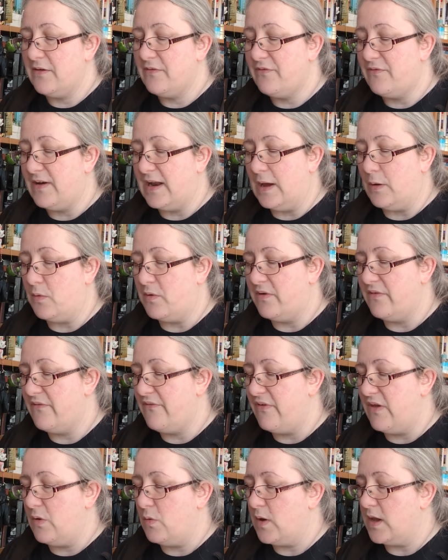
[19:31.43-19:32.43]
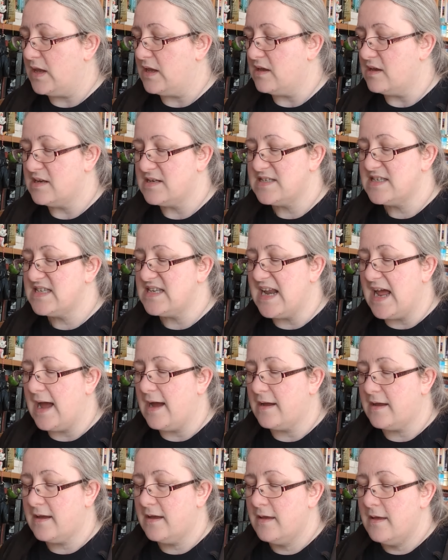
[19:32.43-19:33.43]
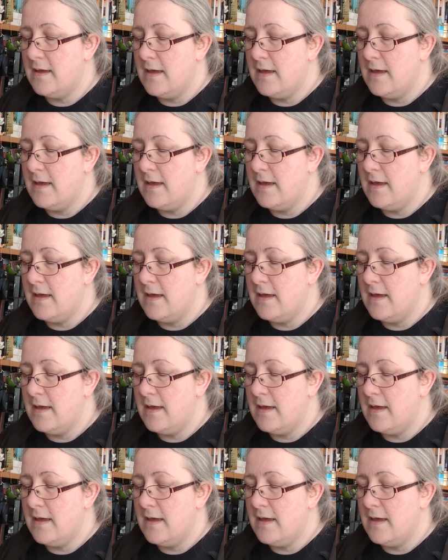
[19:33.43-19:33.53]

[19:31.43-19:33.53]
flower viewing snack